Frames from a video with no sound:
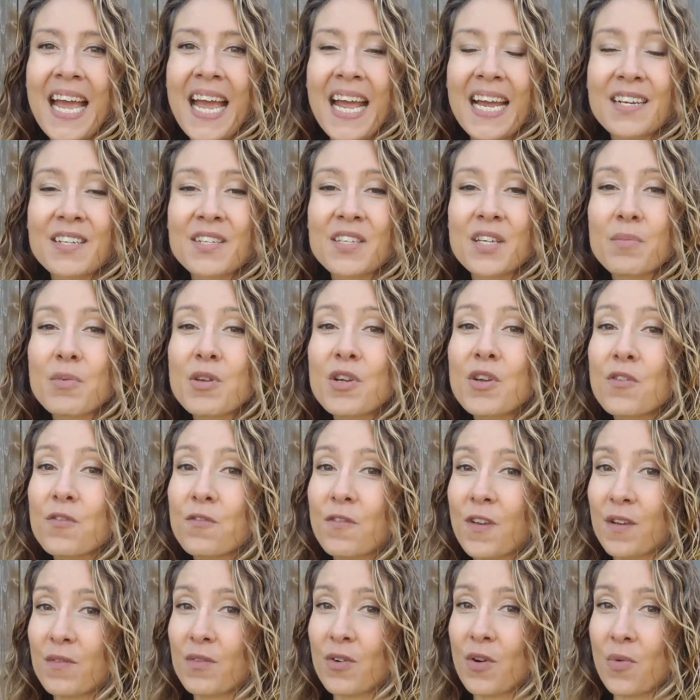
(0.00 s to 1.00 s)
and some of your
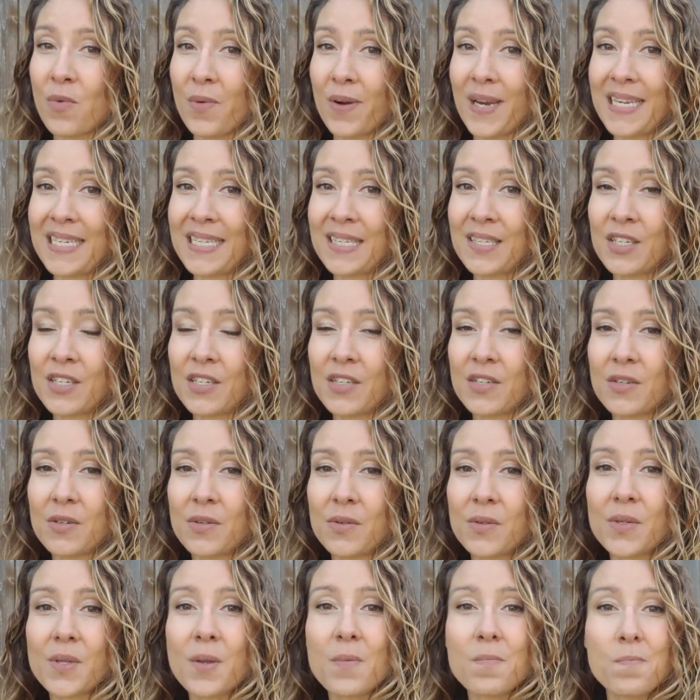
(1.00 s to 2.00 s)
favorite ways to
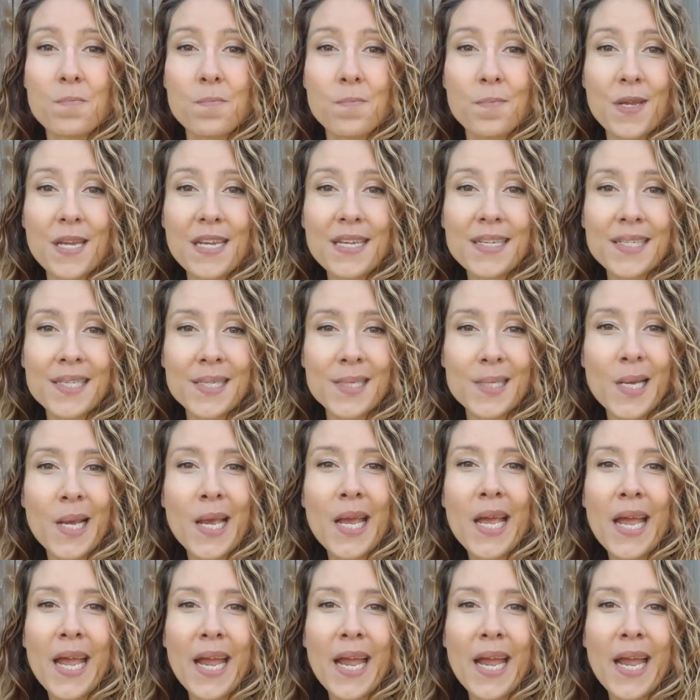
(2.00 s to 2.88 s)
use beets